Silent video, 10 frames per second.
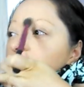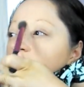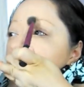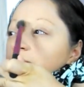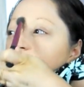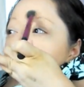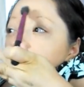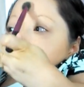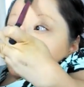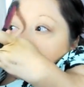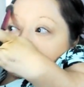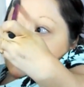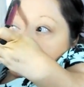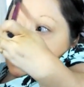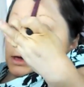a little bit to my
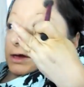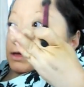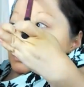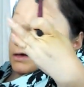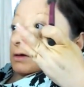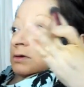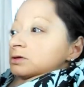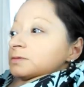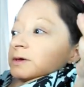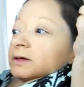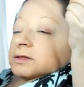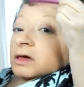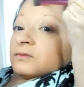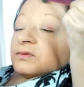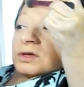forehead. It's because
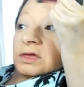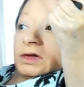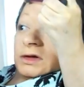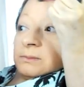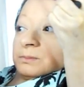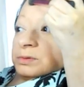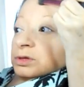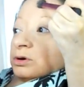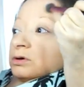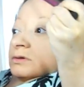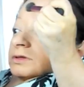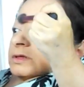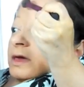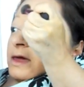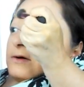I feel like it
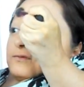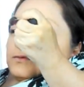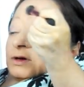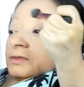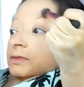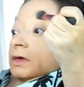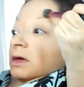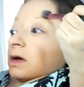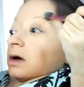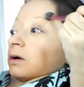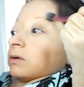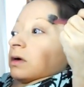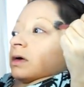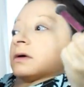blurs everything out.